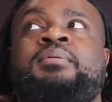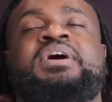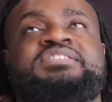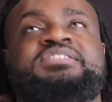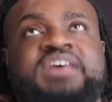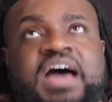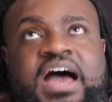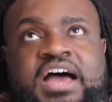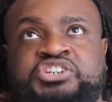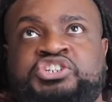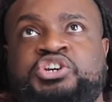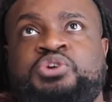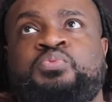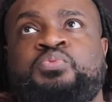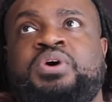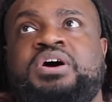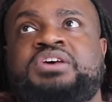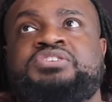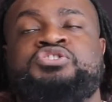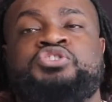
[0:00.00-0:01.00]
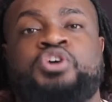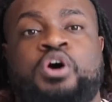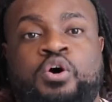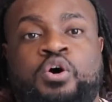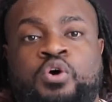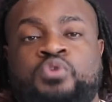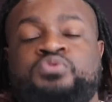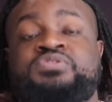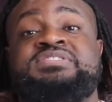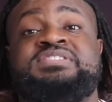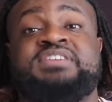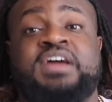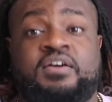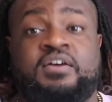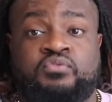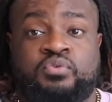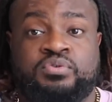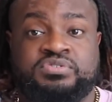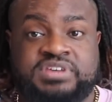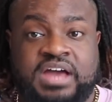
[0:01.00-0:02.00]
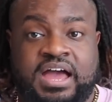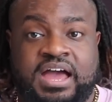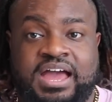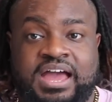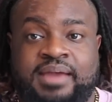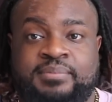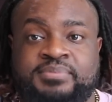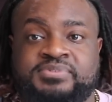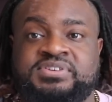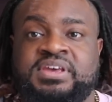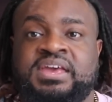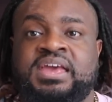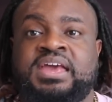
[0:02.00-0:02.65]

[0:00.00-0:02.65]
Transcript: Tasha was told several times